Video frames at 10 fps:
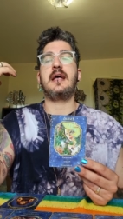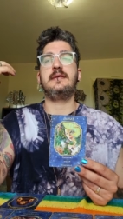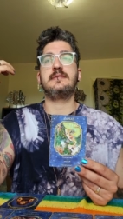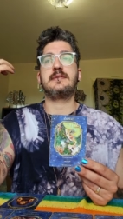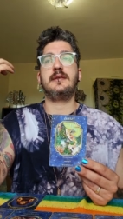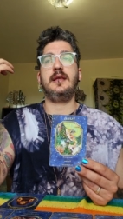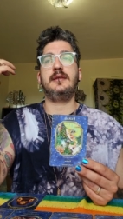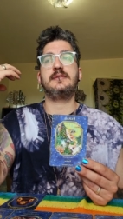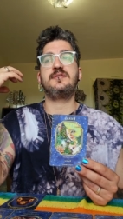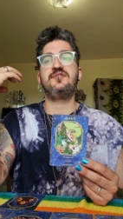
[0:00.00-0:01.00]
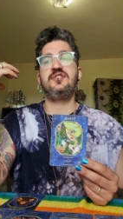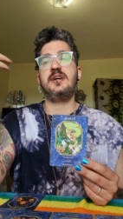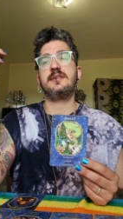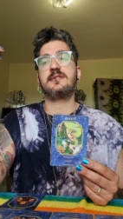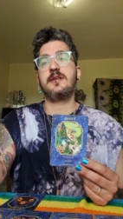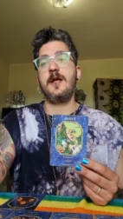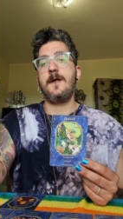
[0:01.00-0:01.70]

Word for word: and it's just